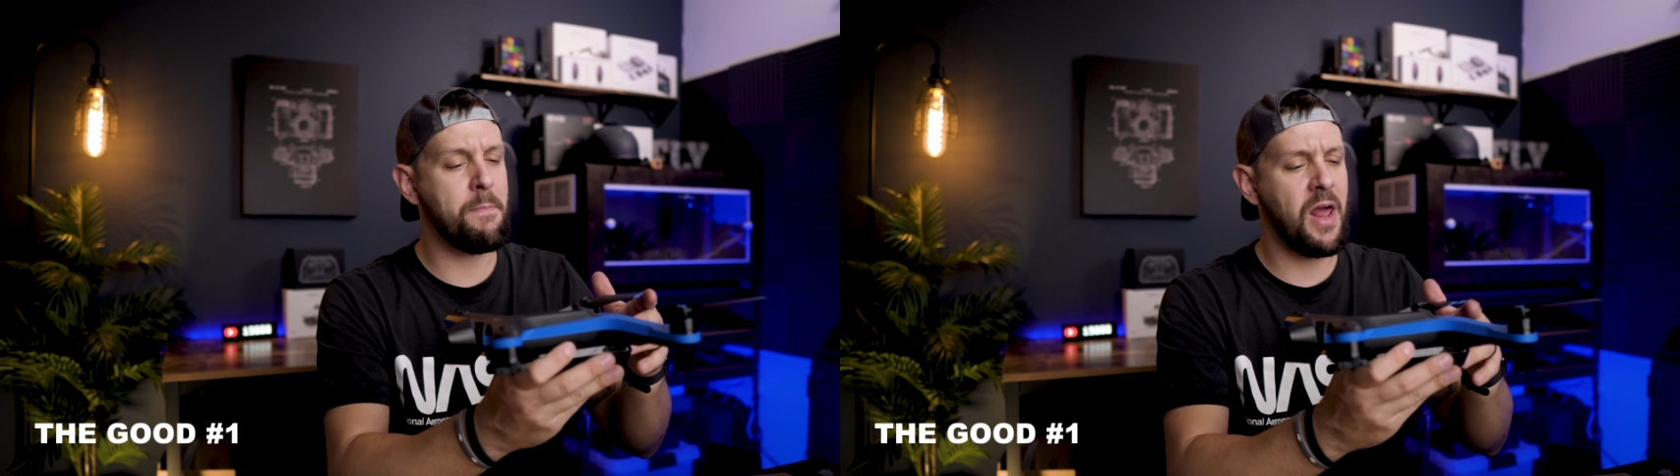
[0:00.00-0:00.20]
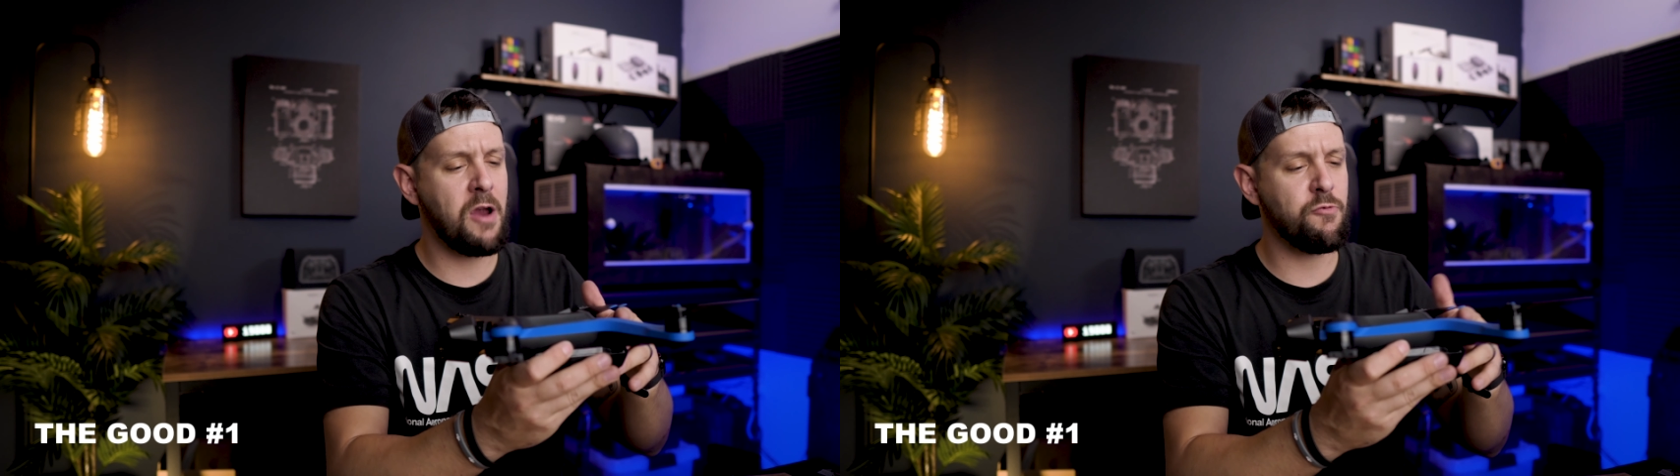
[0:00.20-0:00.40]

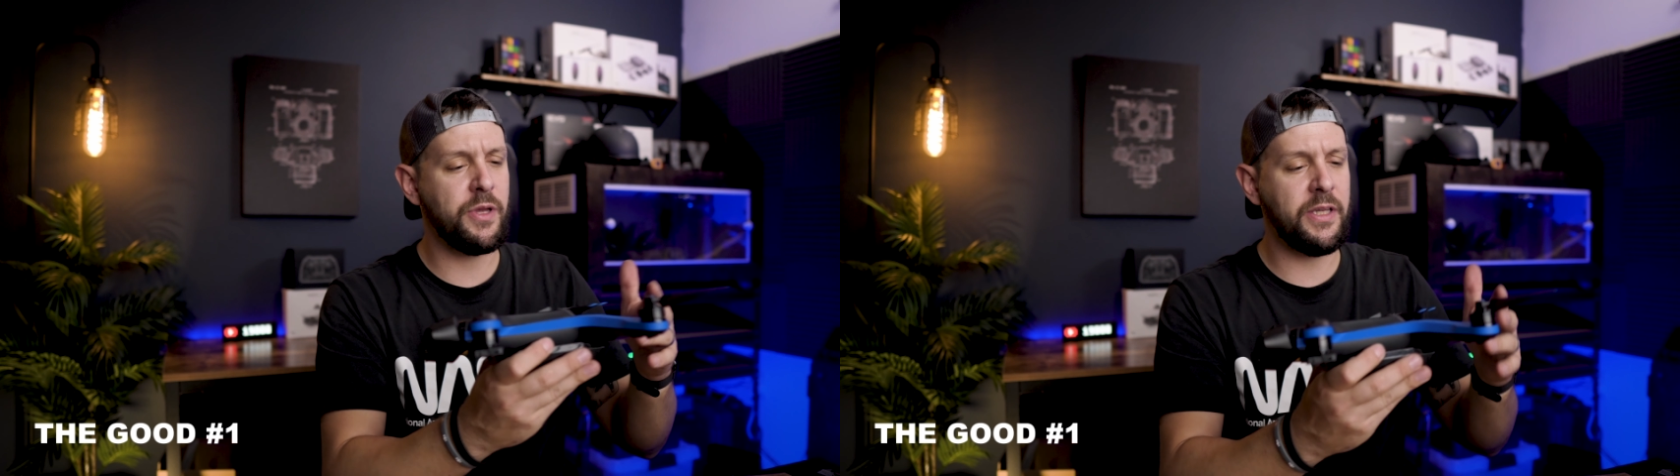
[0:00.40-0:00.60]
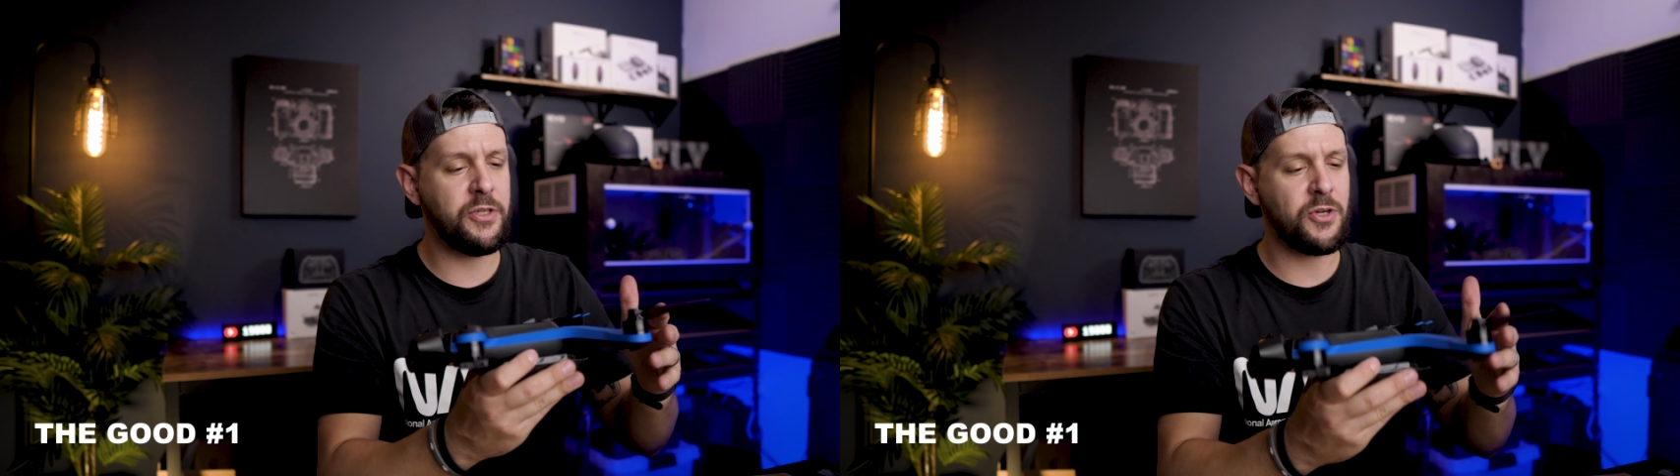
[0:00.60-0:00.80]
but I
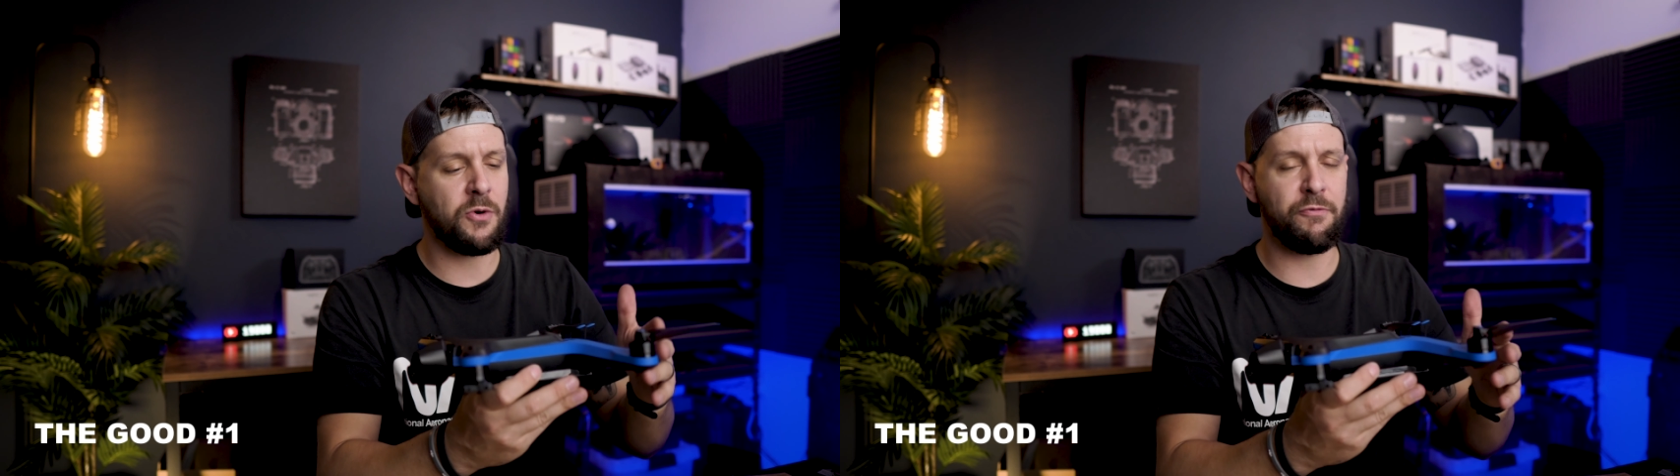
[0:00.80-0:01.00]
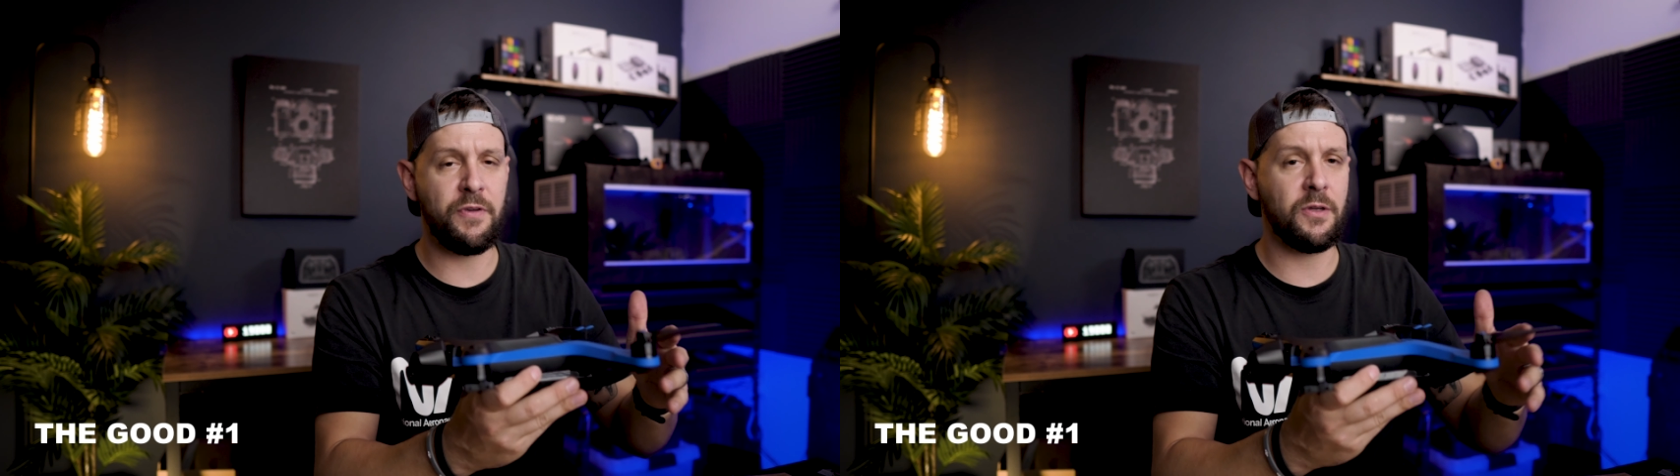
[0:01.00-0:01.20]
really
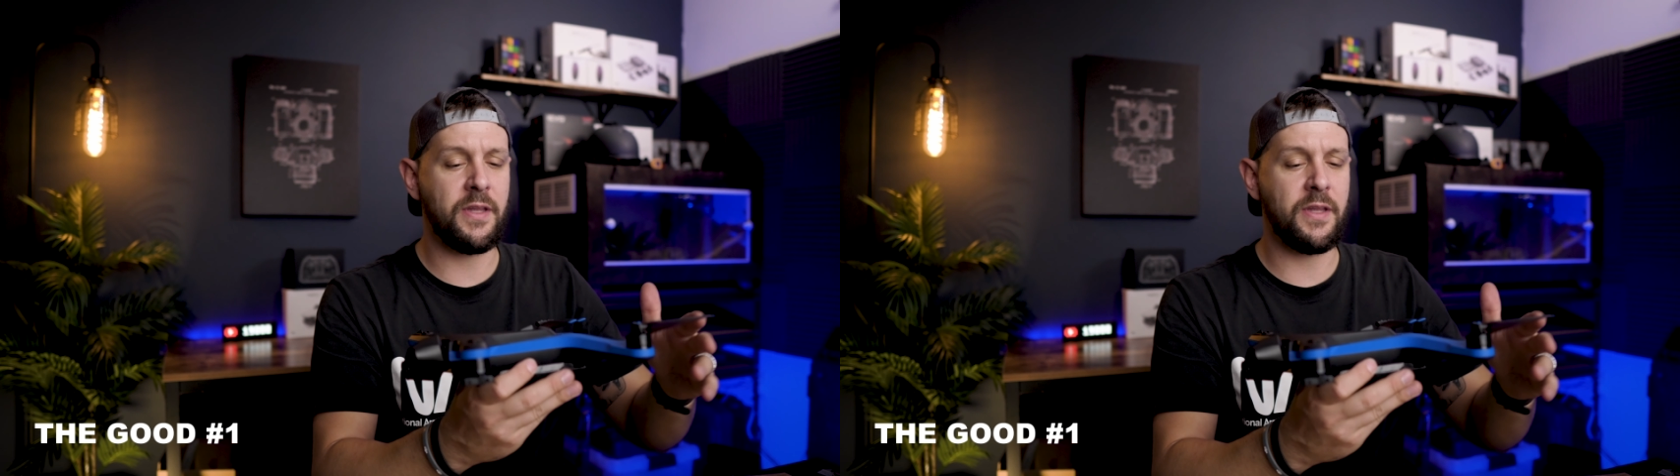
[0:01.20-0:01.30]
don't feel